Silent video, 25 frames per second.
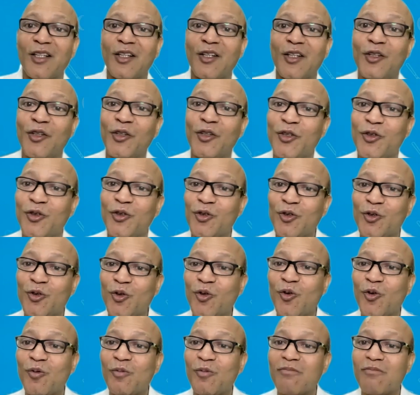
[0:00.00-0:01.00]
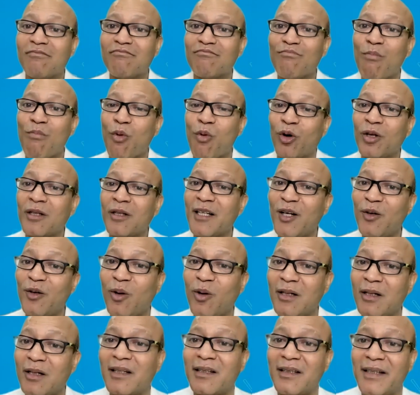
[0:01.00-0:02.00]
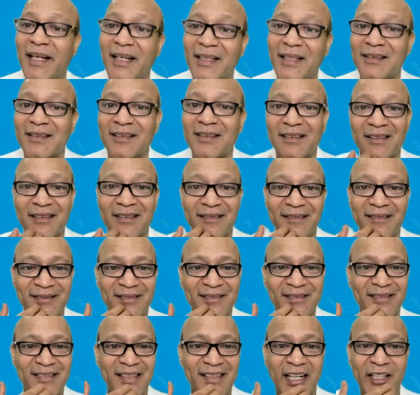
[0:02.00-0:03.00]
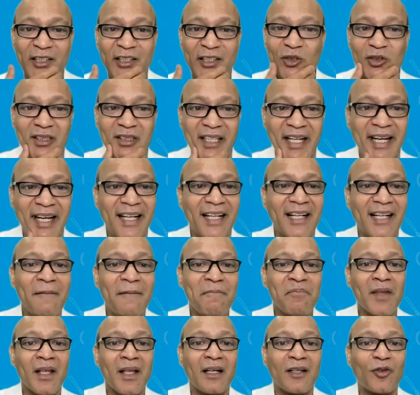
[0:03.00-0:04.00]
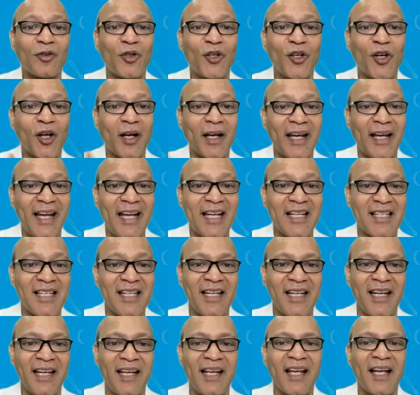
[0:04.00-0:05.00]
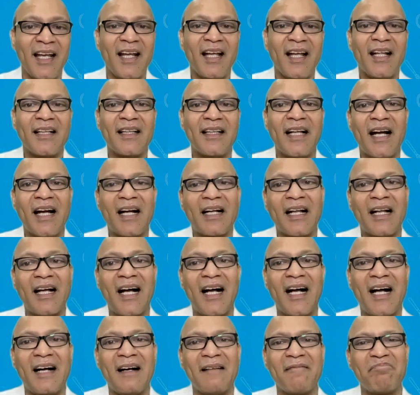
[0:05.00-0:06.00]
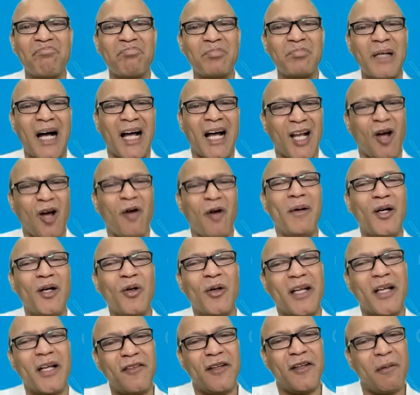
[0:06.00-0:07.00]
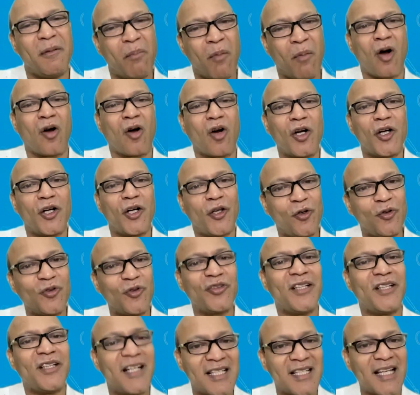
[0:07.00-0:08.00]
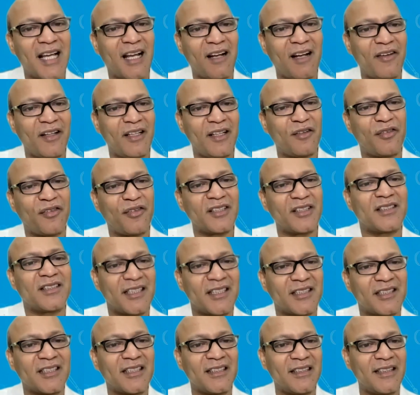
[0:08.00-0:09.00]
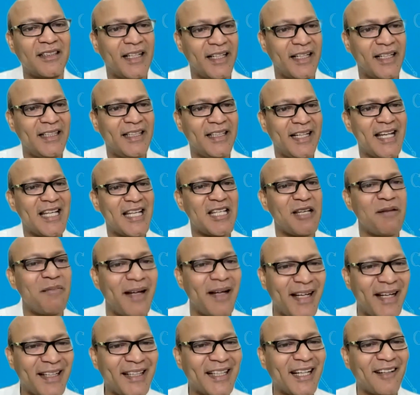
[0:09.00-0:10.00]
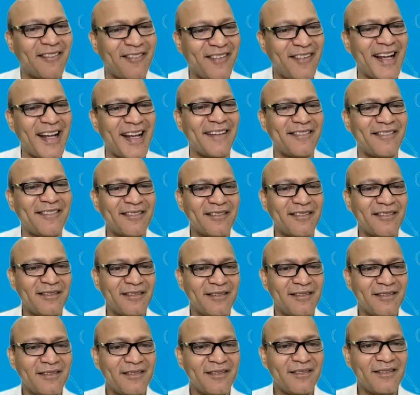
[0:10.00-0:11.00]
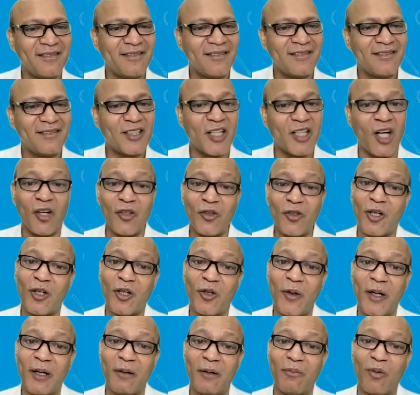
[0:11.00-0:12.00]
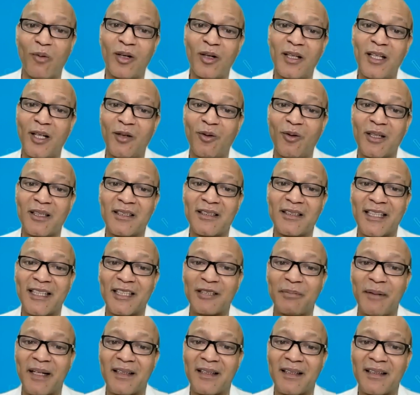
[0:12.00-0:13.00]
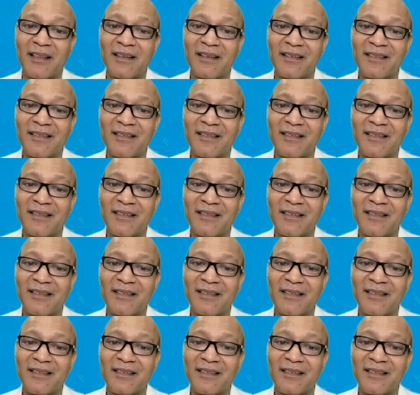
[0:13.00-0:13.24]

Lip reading: Do you do more than what it takes? Are you saying to your AC that allow me to give the mock on Tuesday itself in the first session in the AC meeting that we have? Now you are doing more than what is expected.